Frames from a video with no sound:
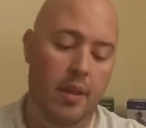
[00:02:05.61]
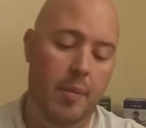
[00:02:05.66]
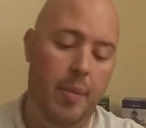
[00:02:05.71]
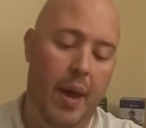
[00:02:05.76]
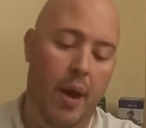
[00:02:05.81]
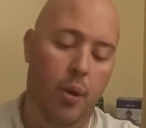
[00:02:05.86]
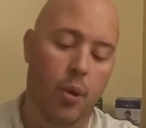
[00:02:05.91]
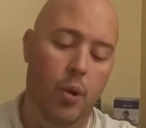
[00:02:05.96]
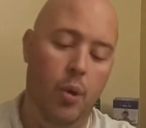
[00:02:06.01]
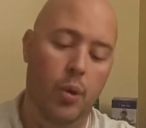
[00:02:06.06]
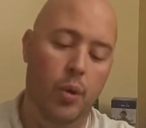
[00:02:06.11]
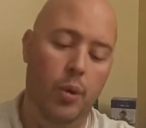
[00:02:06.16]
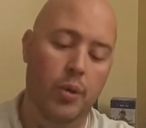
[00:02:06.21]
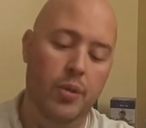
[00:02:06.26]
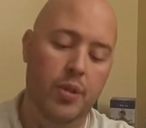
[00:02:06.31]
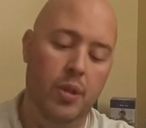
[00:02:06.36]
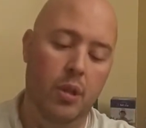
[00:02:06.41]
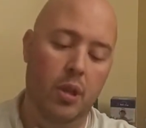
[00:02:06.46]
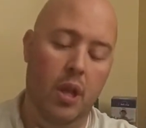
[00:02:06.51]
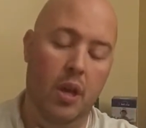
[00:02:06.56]
the power
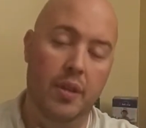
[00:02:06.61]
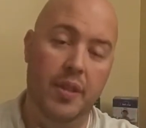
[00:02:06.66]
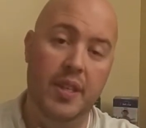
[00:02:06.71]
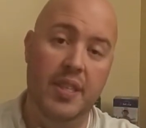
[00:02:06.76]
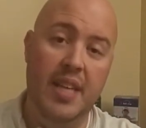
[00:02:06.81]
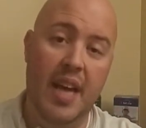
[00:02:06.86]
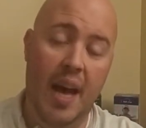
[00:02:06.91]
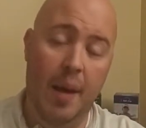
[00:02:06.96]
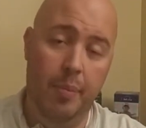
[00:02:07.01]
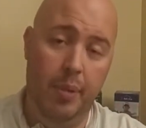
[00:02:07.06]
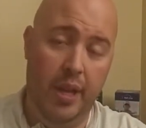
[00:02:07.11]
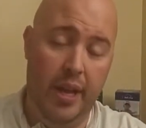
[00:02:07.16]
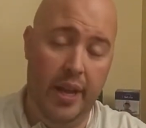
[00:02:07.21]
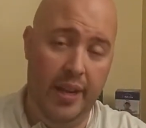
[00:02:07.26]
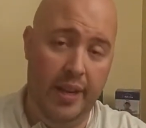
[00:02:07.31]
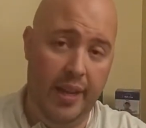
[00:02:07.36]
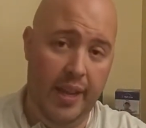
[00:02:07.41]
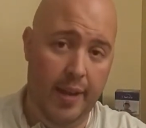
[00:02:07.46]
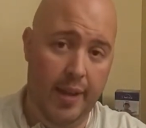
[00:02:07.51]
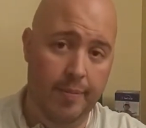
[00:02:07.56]
holes along the top
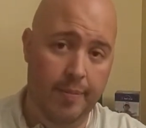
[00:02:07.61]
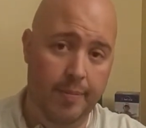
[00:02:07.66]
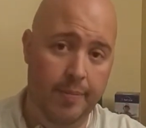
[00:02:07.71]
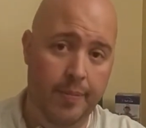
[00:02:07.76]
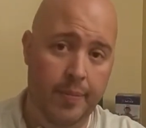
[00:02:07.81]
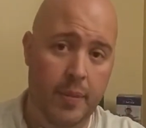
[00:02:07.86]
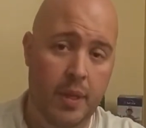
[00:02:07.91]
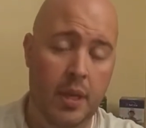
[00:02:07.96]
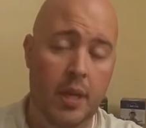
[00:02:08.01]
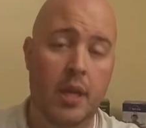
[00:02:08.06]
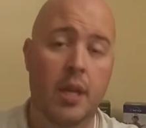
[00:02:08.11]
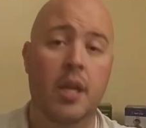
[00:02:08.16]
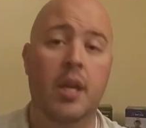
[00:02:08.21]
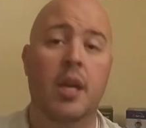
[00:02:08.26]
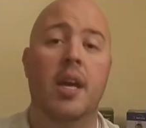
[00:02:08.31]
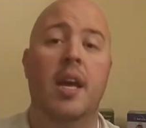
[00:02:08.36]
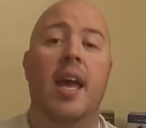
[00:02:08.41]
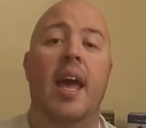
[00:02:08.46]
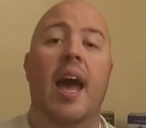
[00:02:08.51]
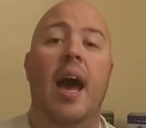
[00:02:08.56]
line again.
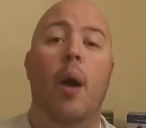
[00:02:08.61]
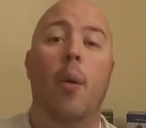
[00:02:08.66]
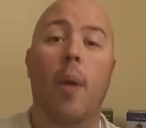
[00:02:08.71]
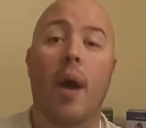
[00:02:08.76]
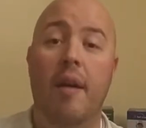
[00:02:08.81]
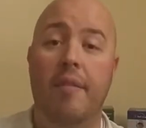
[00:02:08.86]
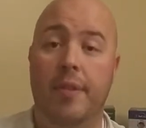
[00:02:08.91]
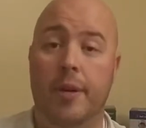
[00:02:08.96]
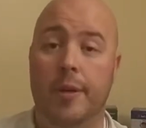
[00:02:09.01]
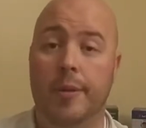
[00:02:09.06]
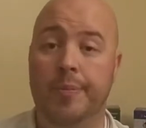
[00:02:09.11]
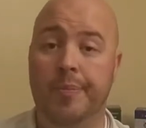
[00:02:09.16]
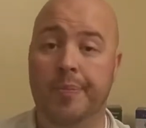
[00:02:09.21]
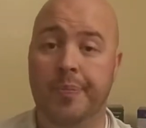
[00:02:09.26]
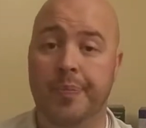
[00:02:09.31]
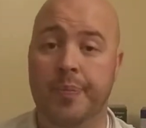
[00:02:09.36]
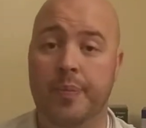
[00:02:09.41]
However,